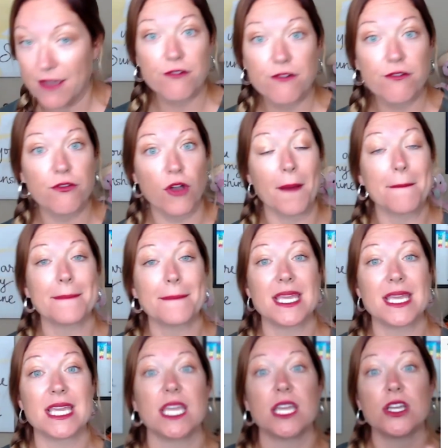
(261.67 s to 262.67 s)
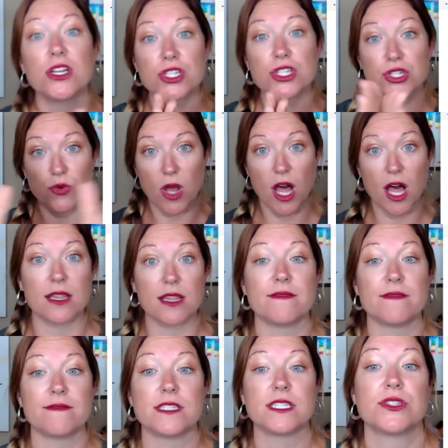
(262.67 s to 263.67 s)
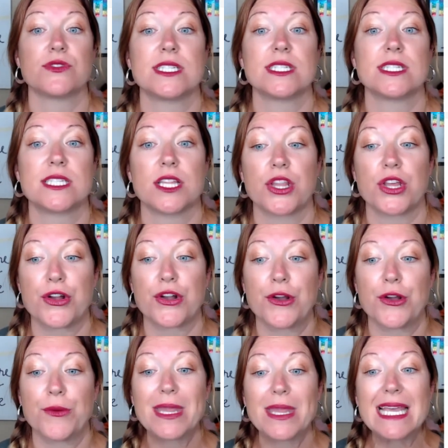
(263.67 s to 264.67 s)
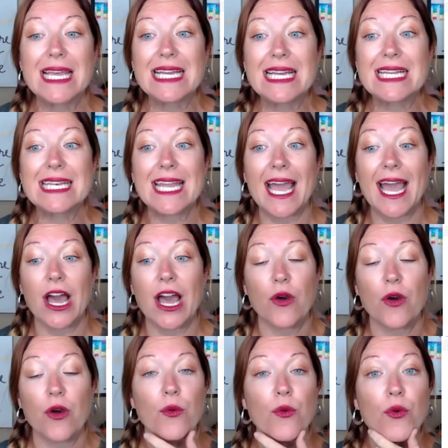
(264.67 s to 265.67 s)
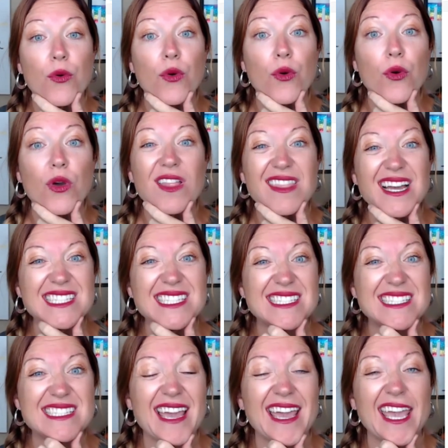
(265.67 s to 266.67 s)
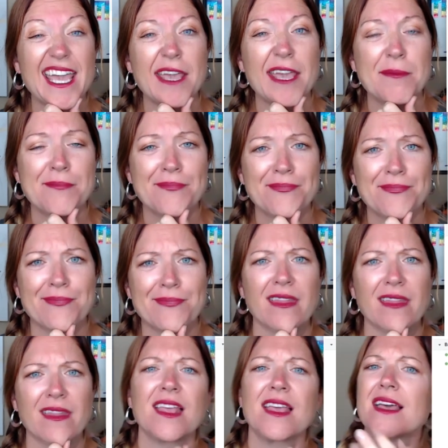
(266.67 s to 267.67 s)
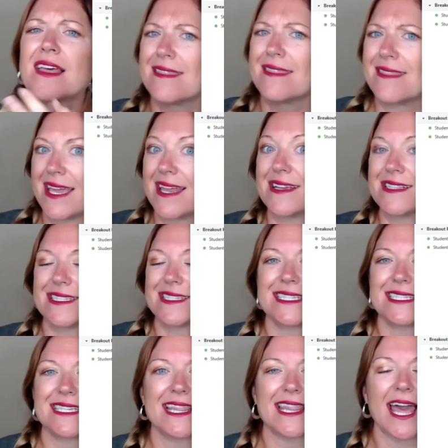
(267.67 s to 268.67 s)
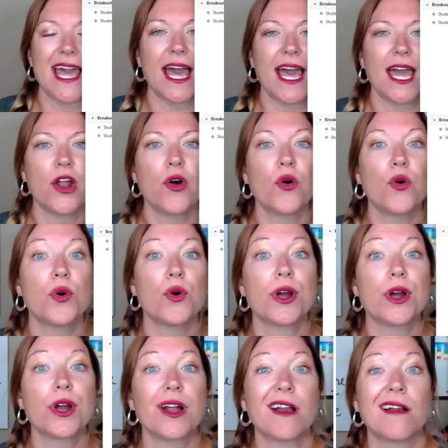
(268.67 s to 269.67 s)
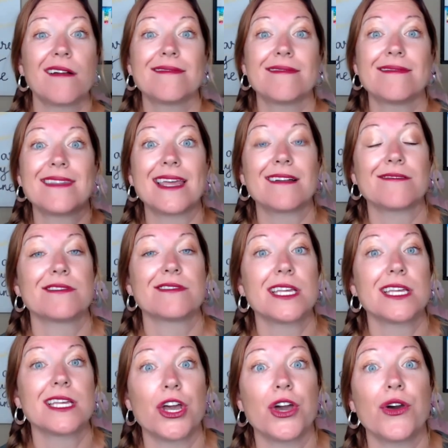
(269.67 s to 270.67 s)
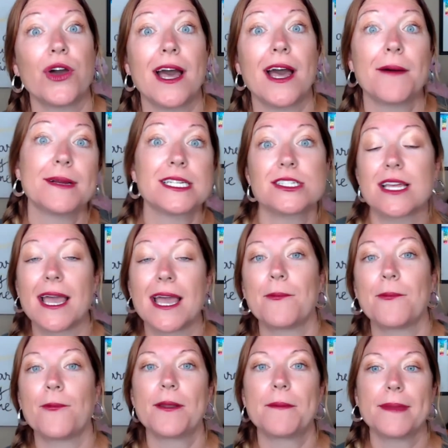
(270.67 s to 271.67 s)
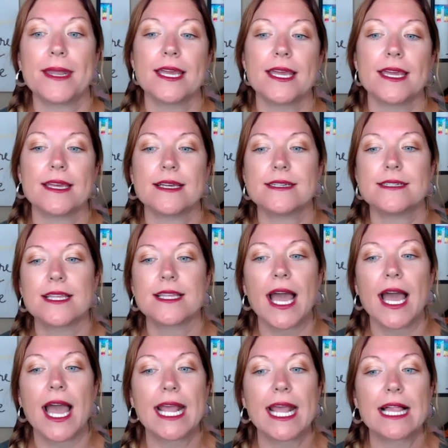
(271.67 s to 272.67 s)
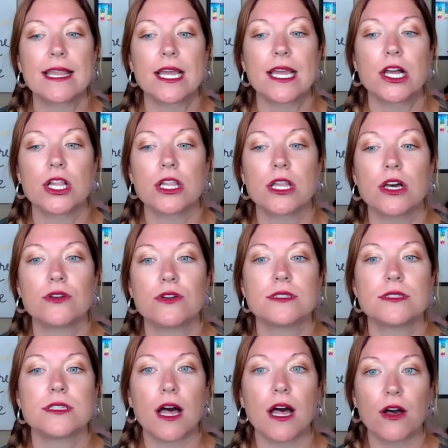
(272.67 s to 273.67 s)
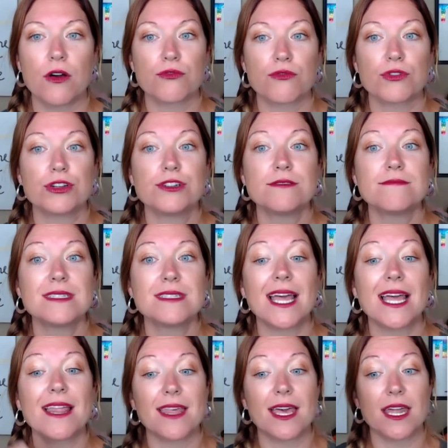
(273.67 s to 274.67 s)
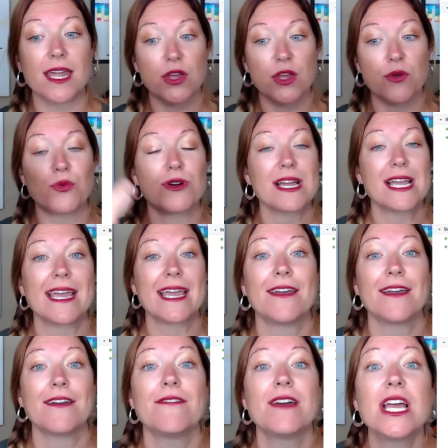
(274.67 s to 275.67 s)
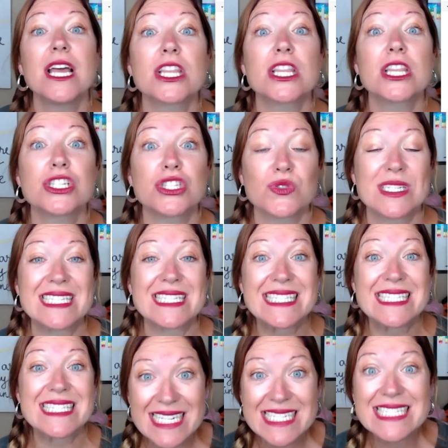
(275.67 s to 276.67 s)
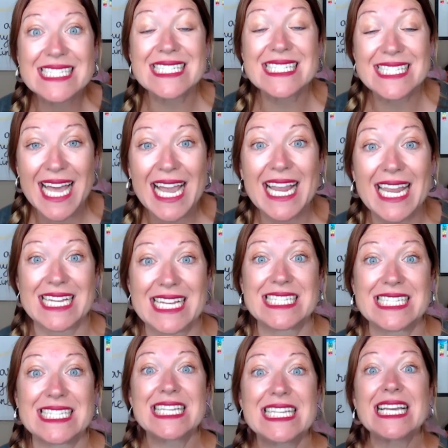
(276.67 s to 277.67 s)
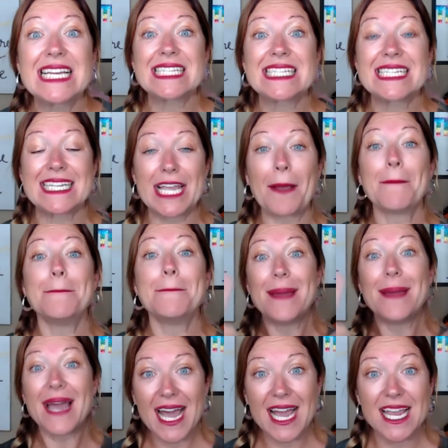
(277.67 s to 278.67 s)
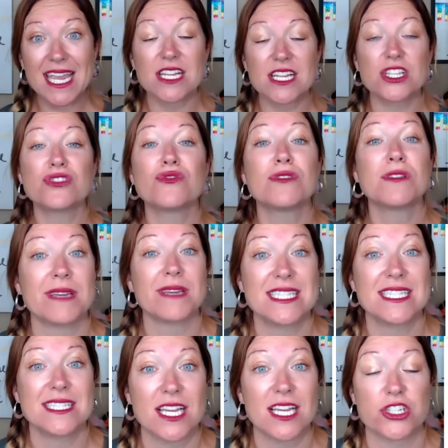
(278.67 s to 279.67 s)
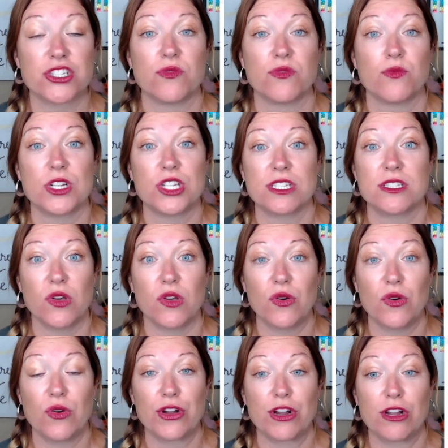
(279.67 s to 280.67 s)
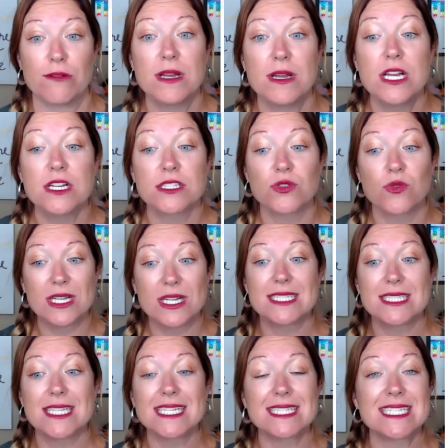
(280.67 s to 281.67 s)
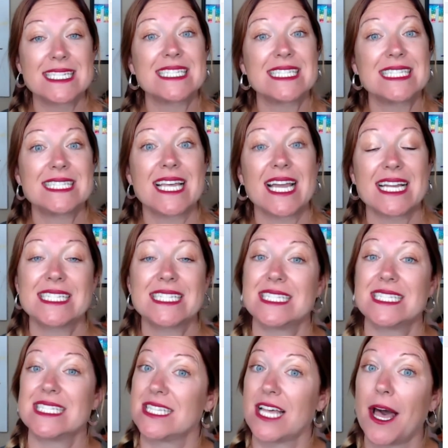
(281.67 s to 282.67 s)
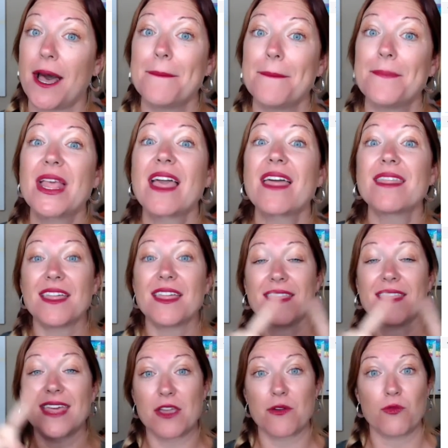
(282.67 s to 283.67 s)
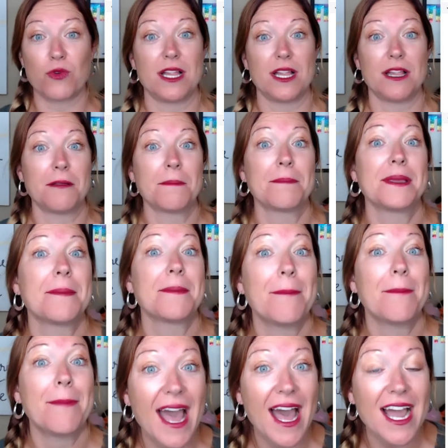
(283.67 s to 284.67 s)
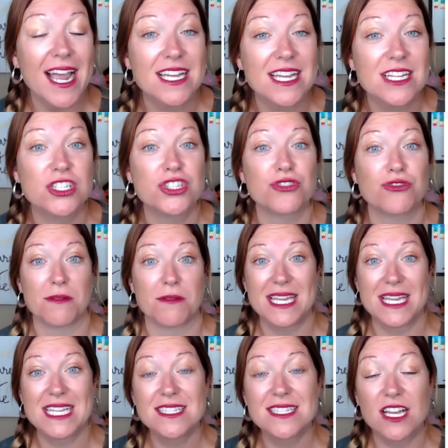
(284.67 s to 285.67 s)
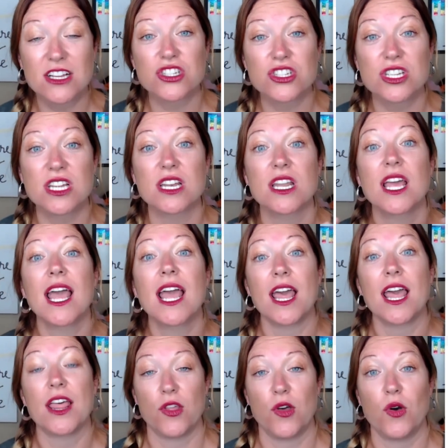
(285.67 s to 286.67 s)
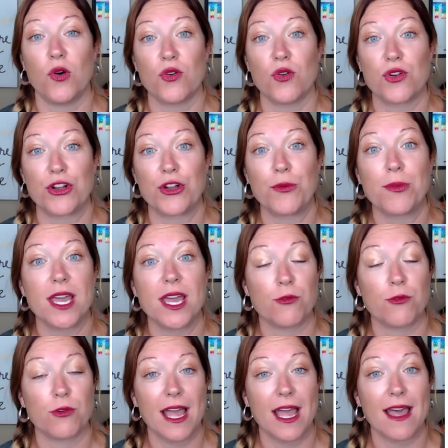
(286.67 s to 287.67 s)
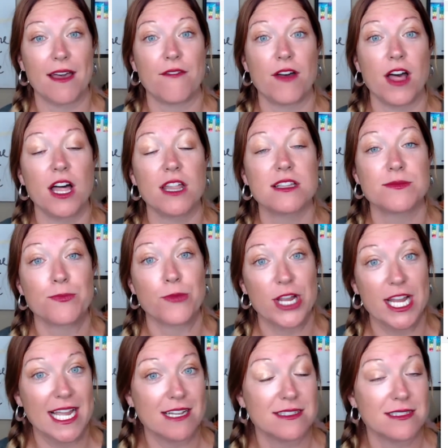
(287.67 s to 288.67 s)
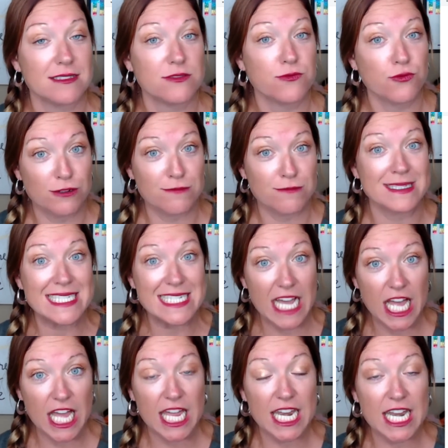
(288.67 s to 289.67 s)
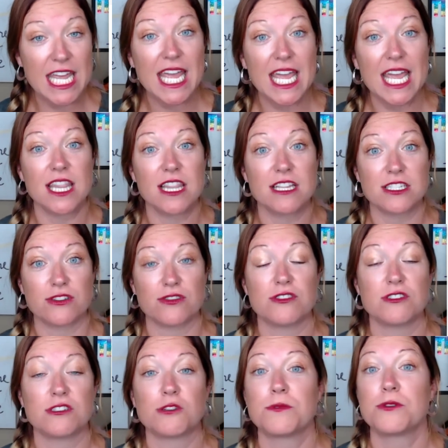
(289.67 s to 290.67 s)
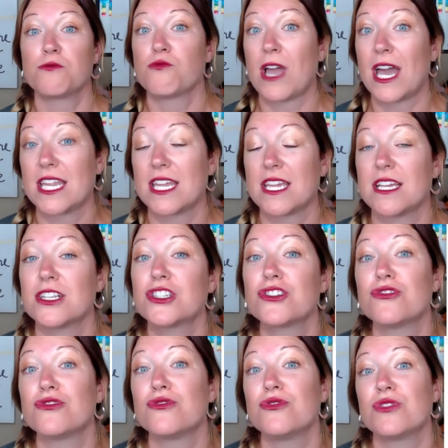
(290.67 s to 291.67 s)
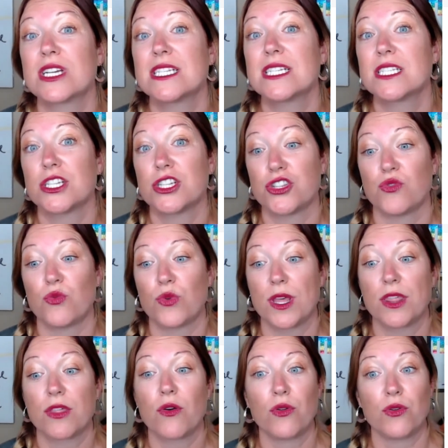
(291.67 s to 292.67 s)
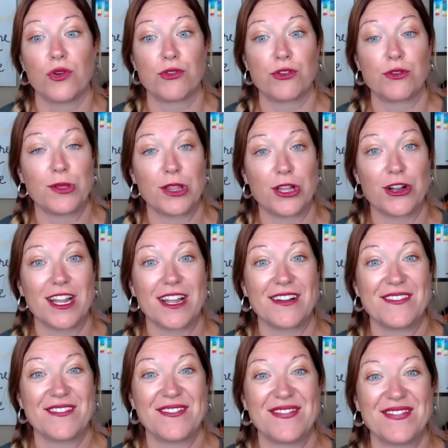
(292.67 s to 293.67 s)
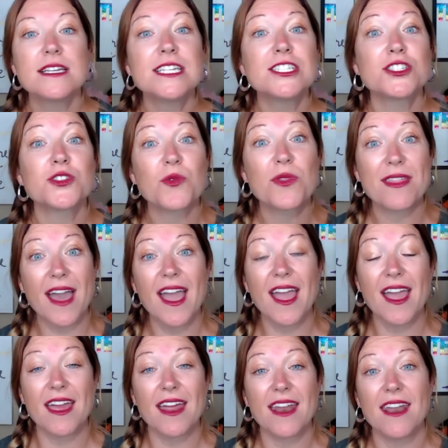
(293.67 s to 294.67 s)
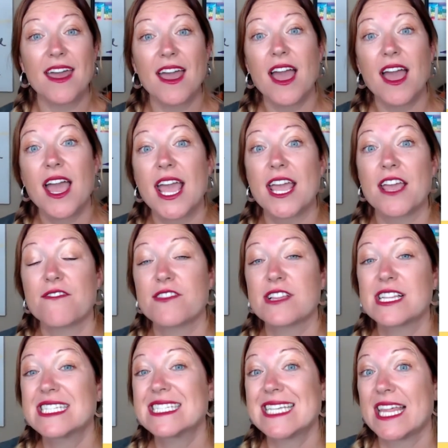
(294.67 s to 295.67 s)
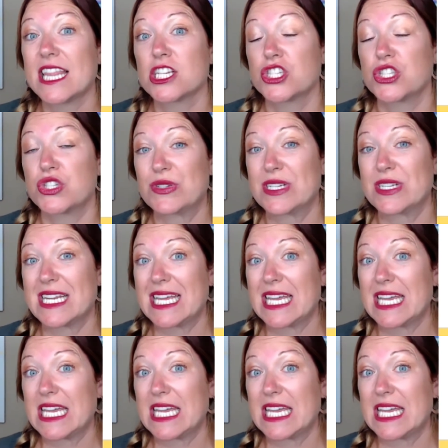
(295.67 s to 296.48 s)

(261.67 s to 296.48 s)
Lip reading: from me to all of the students in the group. Now, let's say, they didn't see that, or they don't really know how much time 1 minute is. I click close all rooms, and then it will give the students 60 seconds to get back into the main session, which is the whole group. So once that 60 seconds is up, then they will be back into the main session in the whole group, and we'll have all the breakout rooms done, and the students will be ready to continue with whole group learning. So then, if they'll say the student